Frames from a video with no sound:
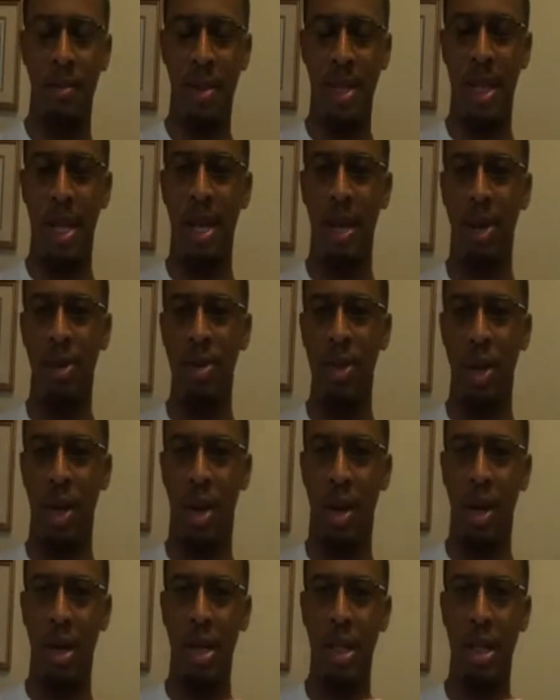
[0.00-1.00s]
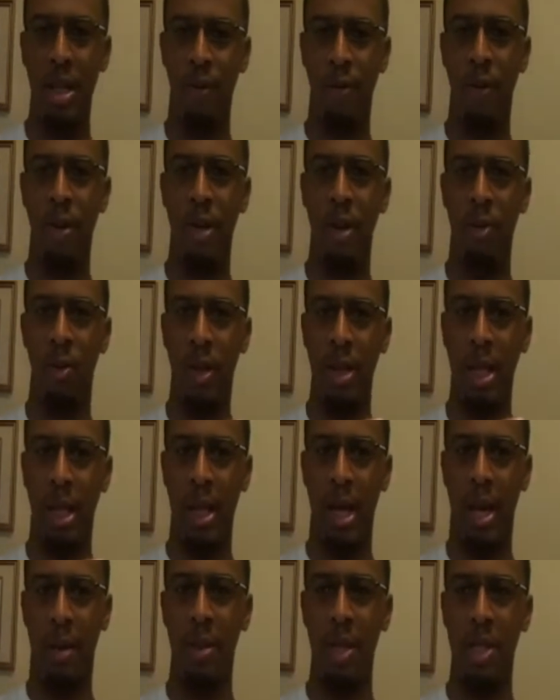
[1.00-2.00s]
themselves are different than what the
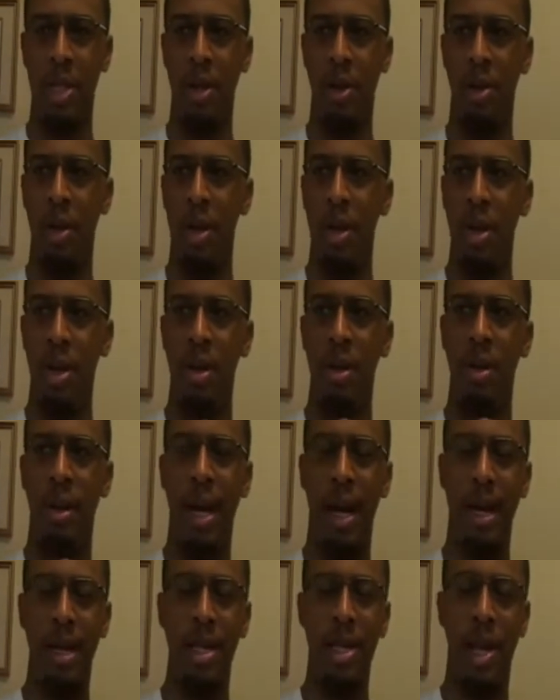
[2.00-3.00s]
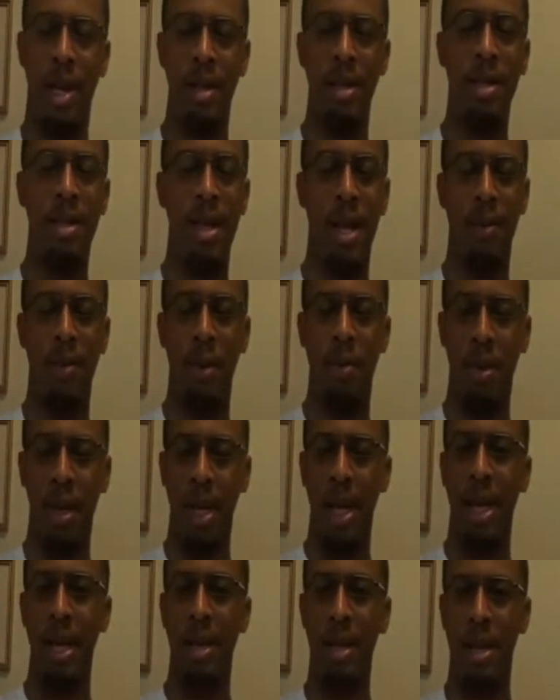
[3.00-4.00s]
comics show. You got Charles Xavier
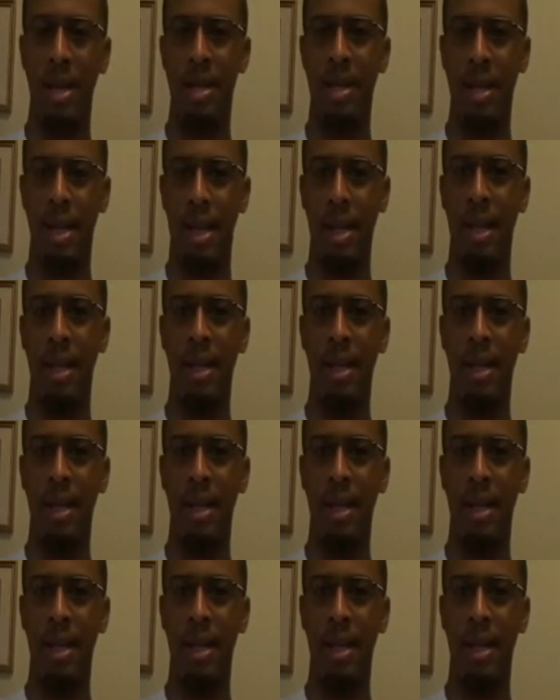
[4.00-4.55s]
playing this